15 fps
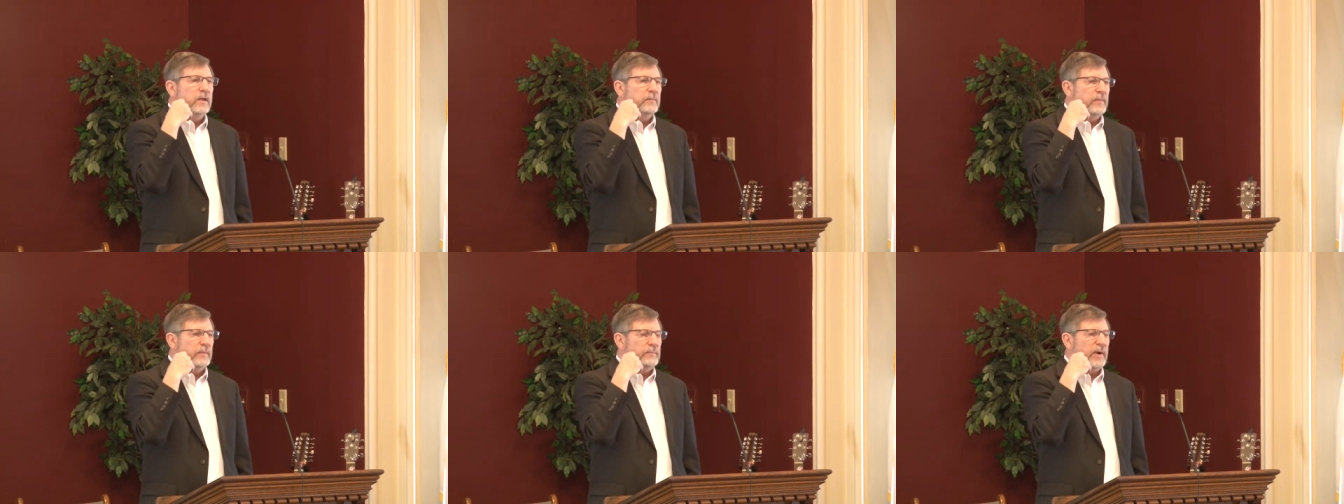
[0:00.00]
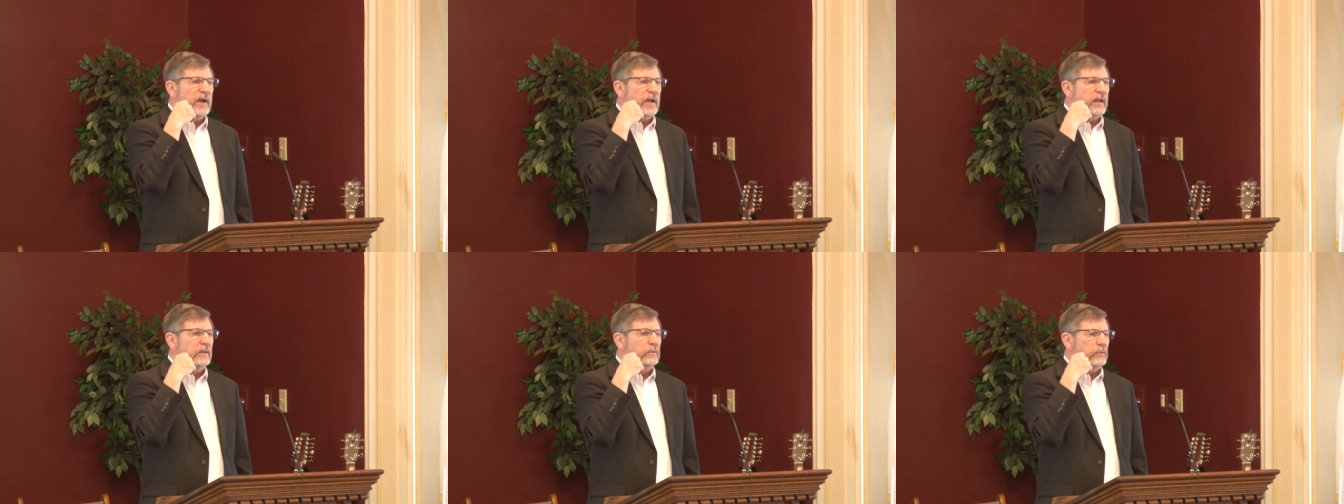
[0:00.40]
But
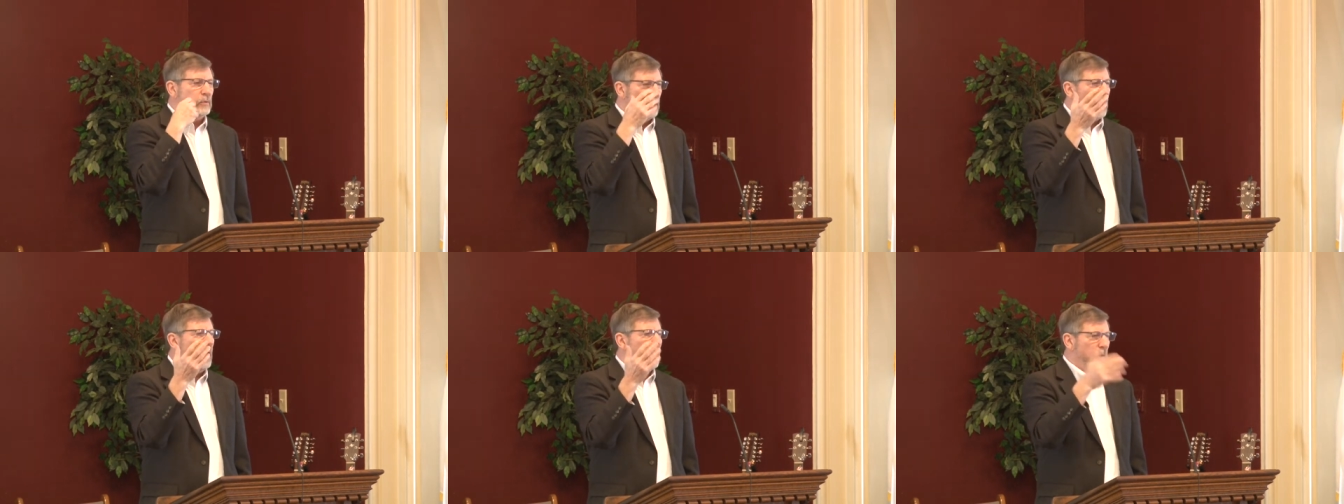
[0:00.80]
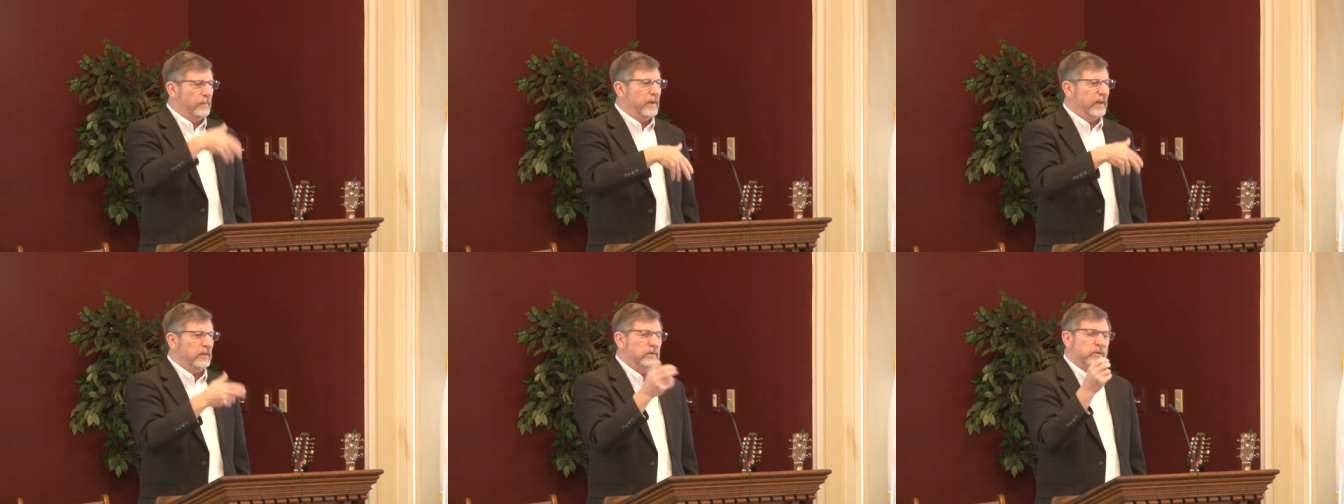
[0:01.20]
by the law,
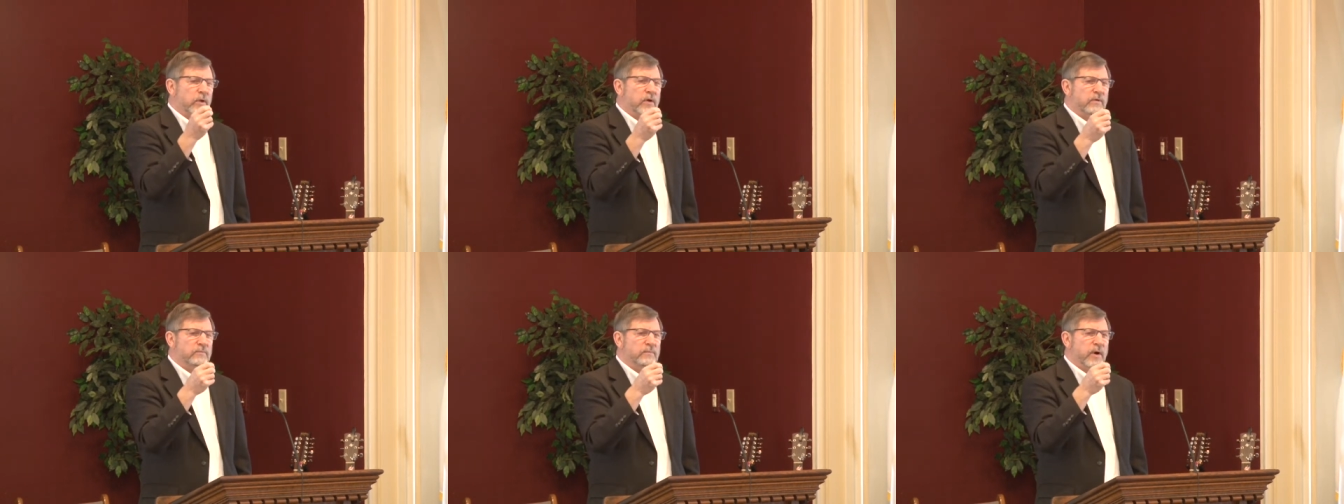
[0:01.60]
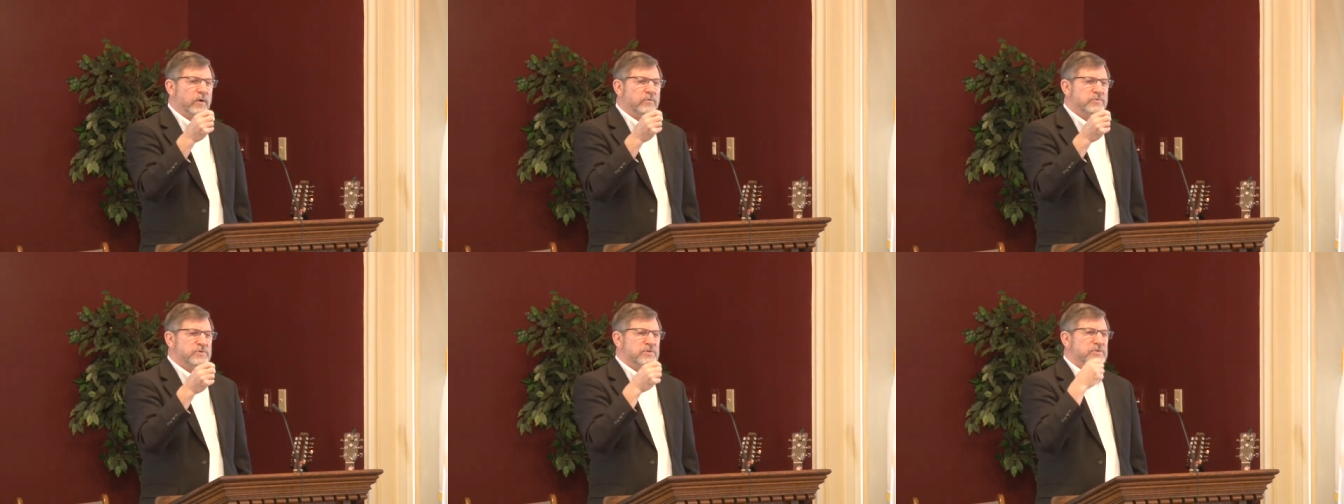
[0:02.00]
by the law of
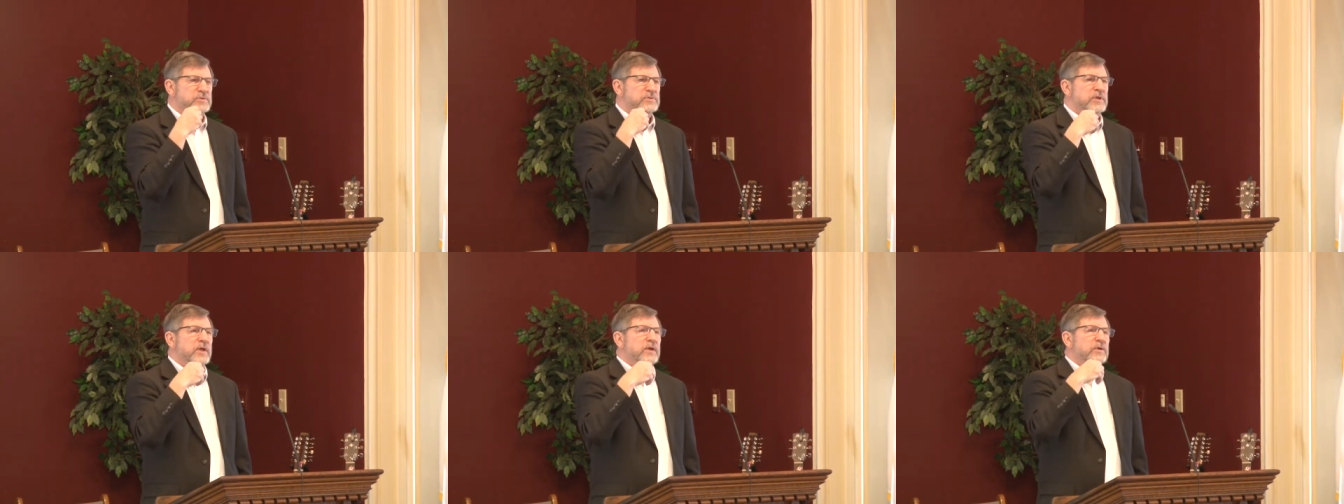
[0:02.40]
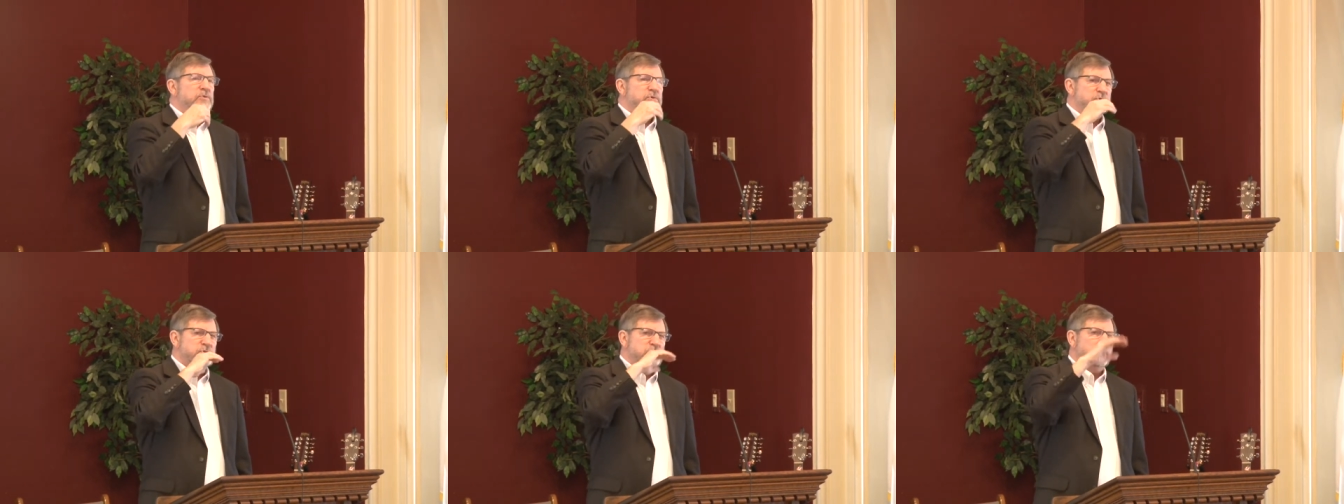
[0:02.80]
Moses,
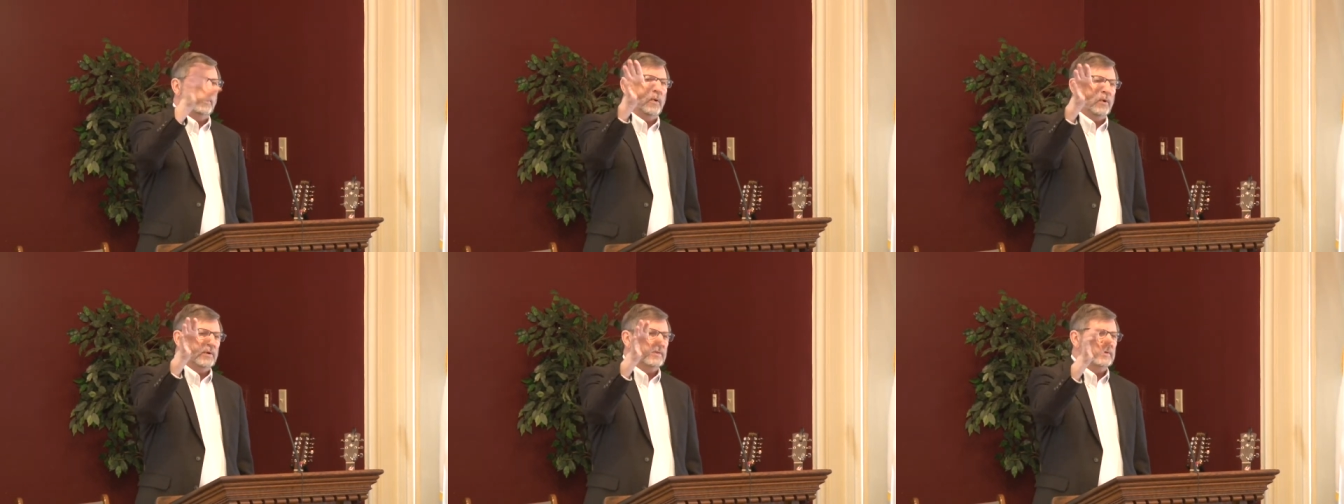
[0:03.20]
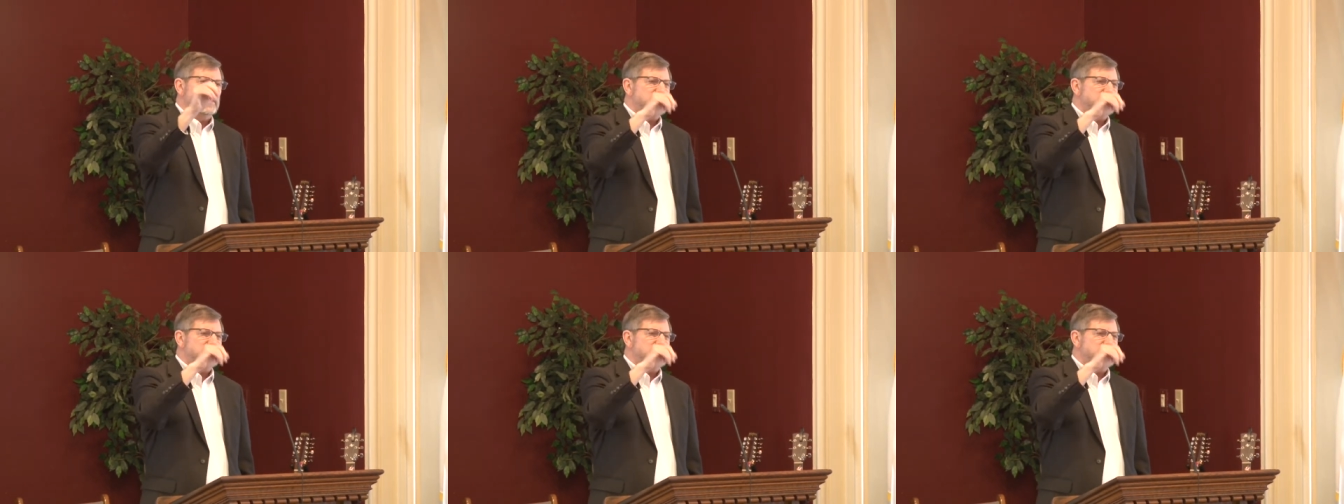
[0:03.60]
to support the